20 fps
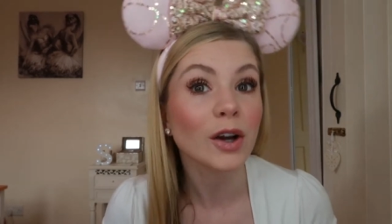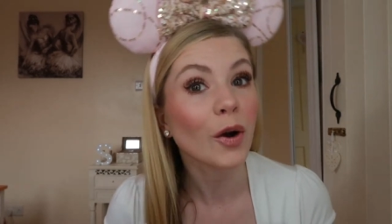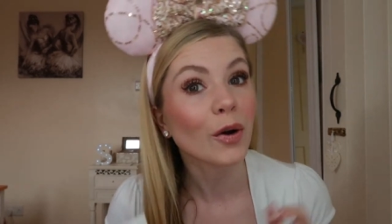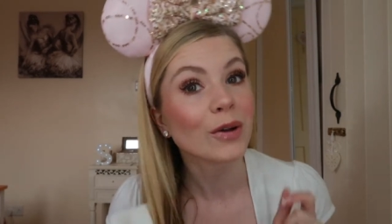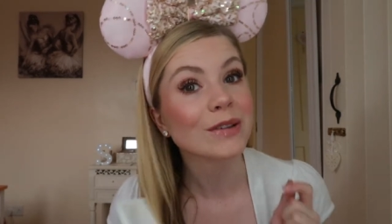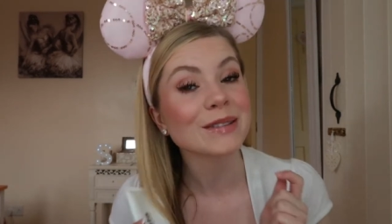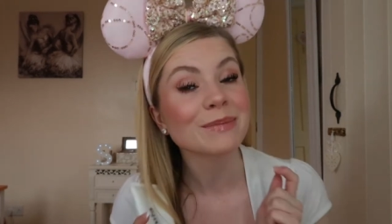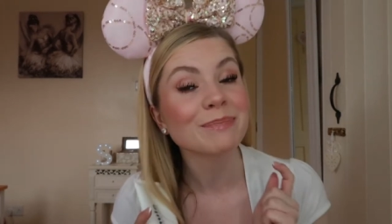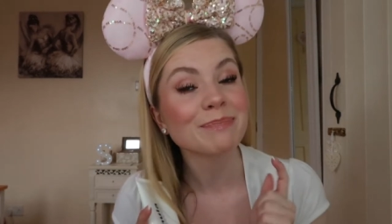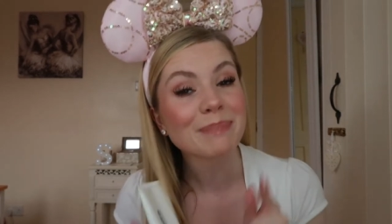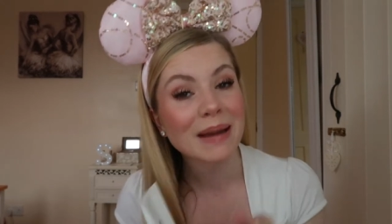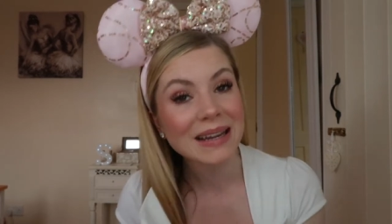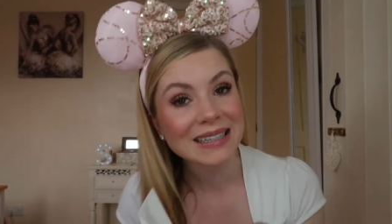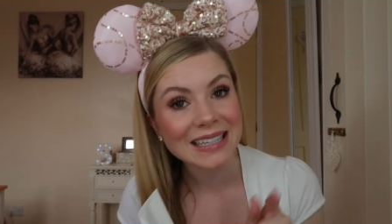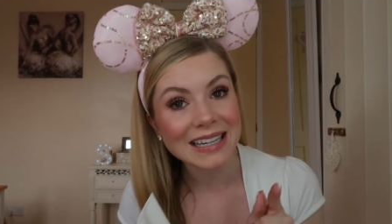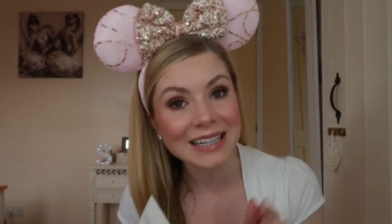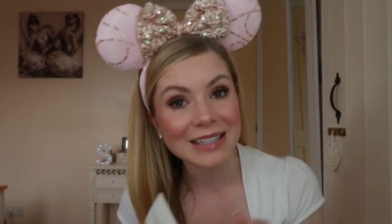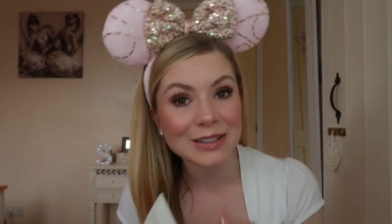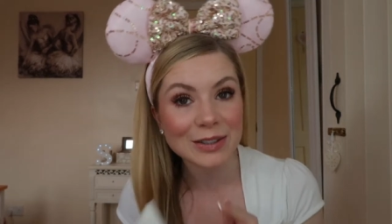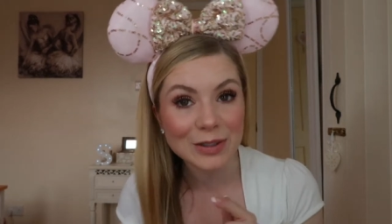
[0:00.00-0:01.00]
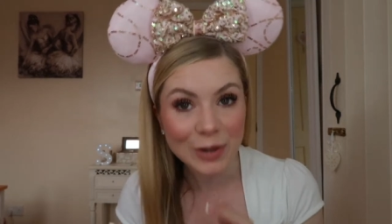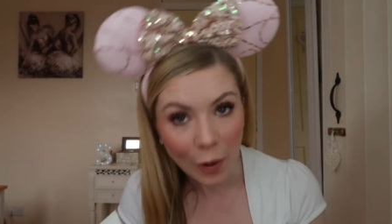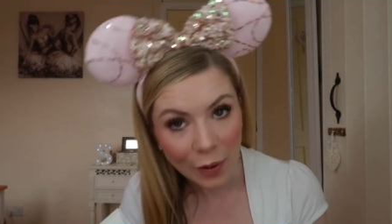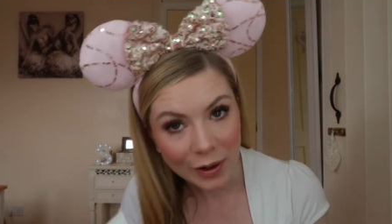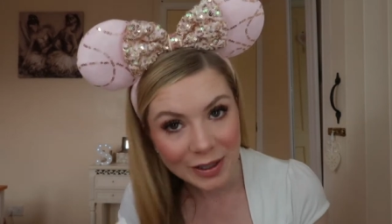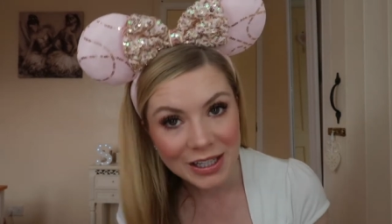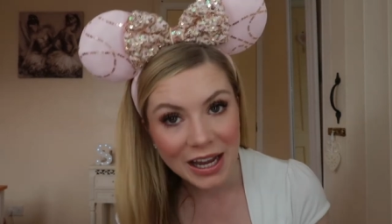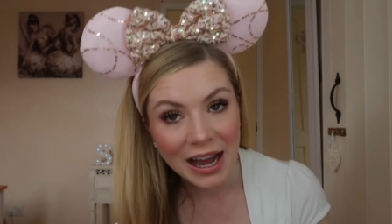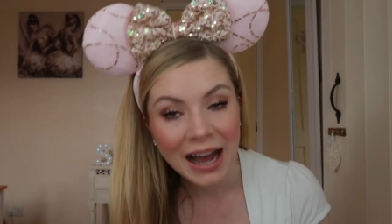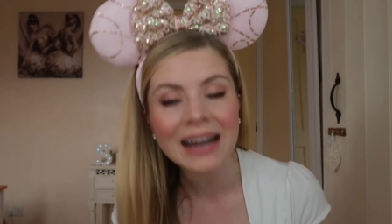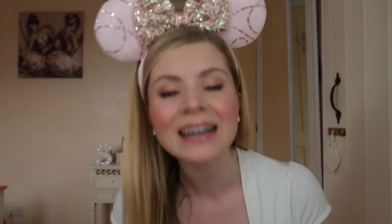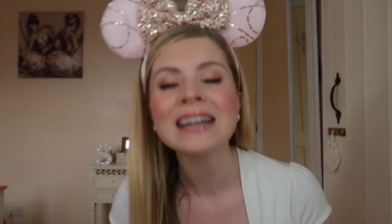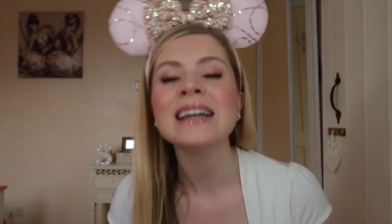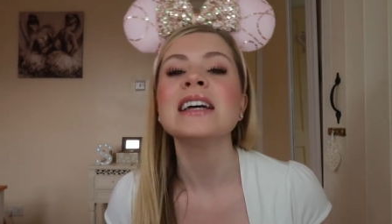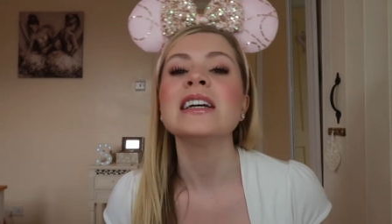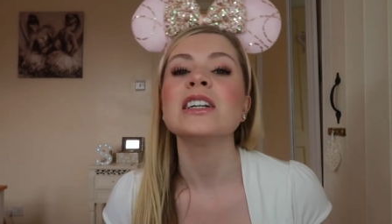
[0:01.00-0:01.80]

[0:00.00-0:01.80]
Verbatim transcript: cosmetics doctor.